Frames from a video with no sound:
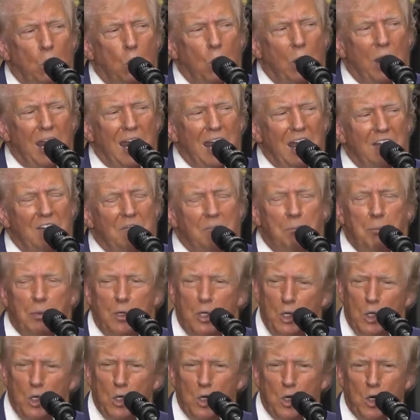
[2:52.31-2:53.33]
We have
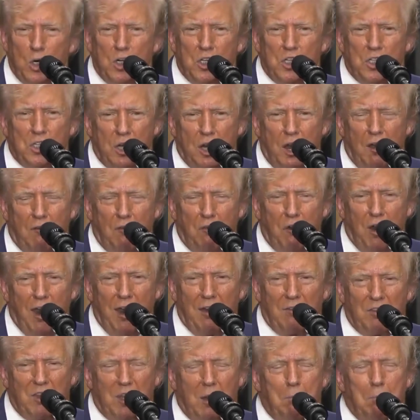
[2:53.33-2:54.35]
pure stuff. We
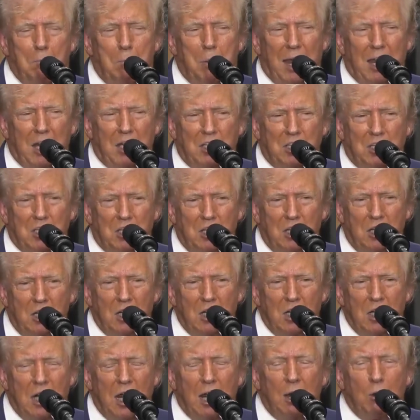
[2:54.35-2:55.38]
have the best
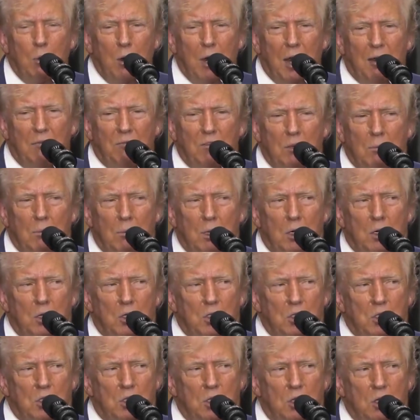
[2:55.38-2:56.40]
and we have the
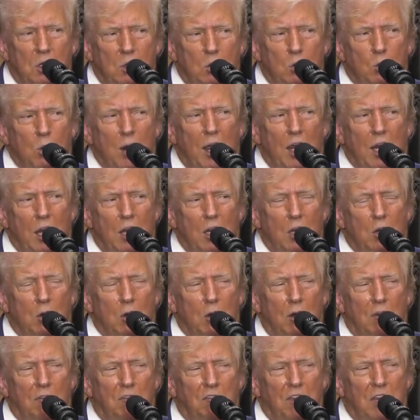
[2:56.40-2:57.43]
most right
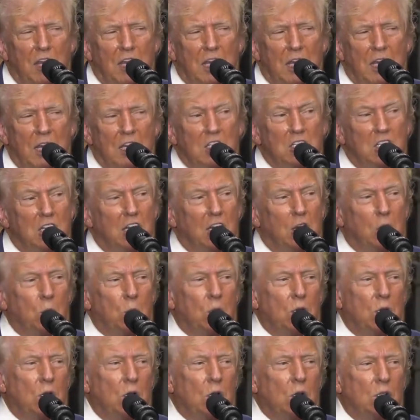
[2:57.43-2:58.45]
under our feet. It's
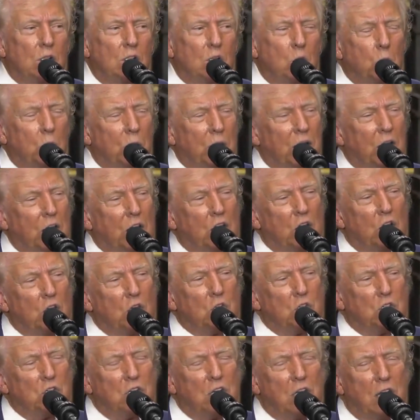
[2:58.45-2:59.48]
liquid gold and we're going to
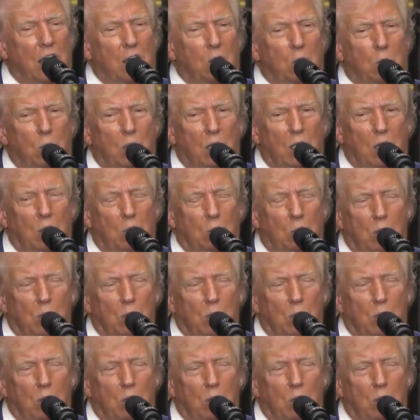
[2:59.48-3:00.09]
use it and we're going